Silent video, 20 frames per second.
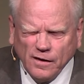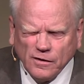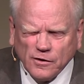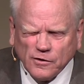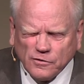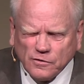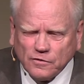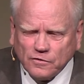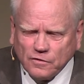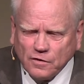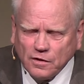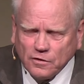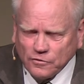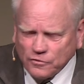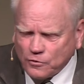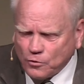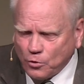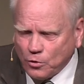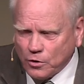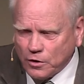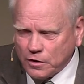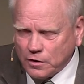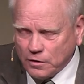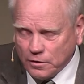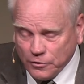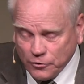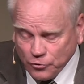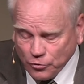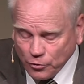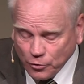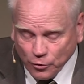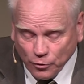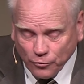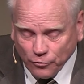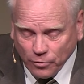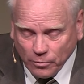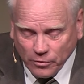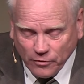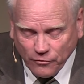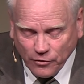And this is historically true
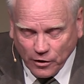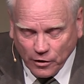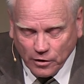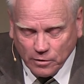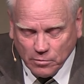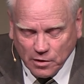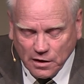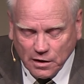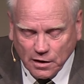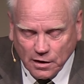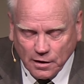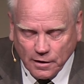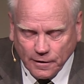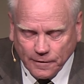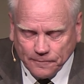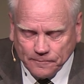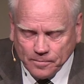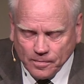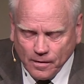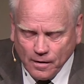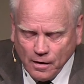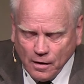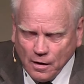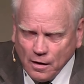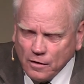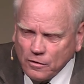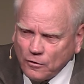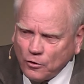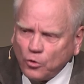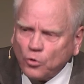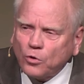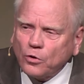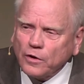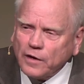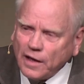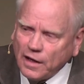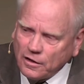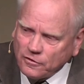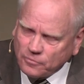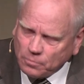from the very beginning. The
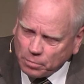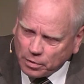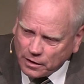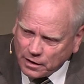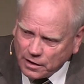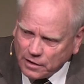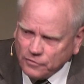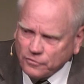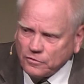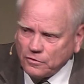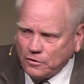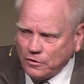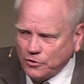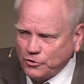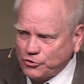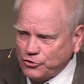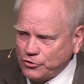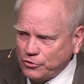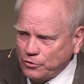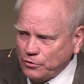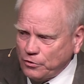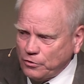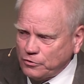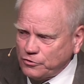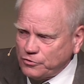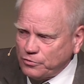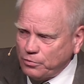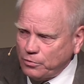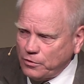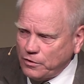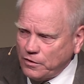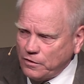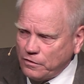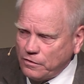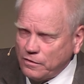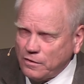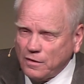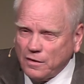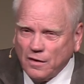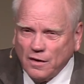Lord has blessed our church
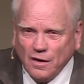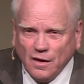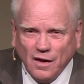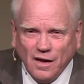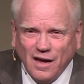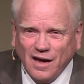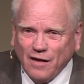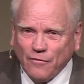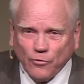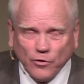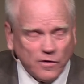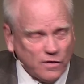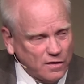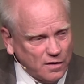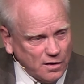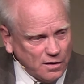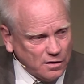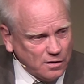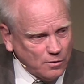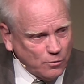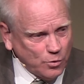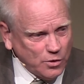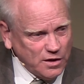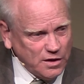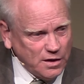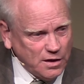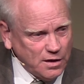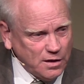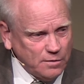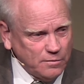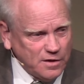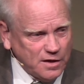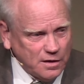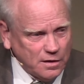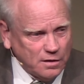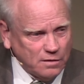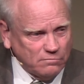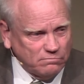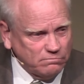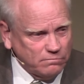with everything that we need
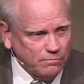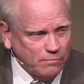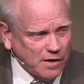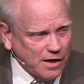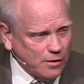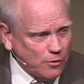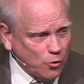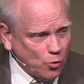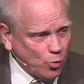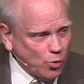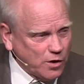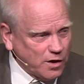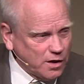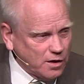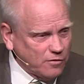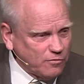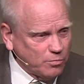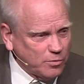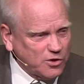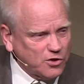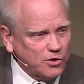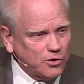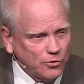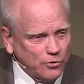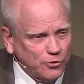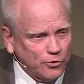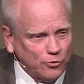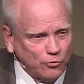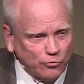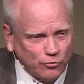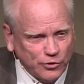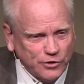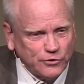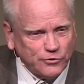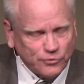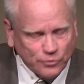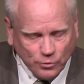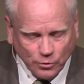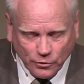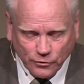in by the way of material
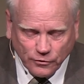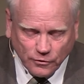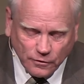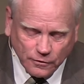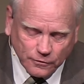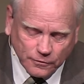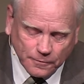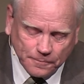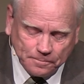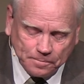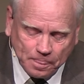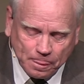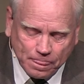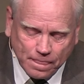resources